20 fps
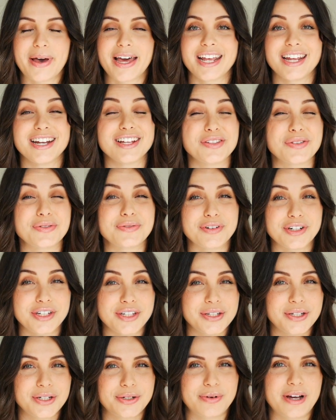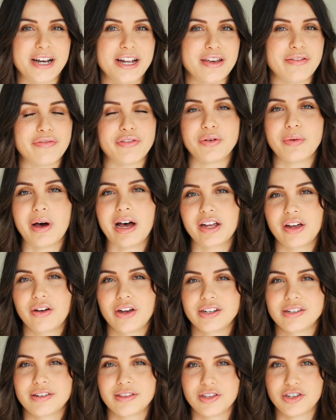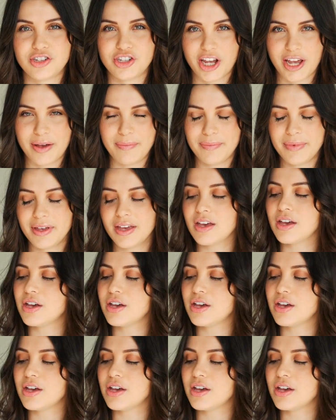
but it is a really good one if you are going to the gym.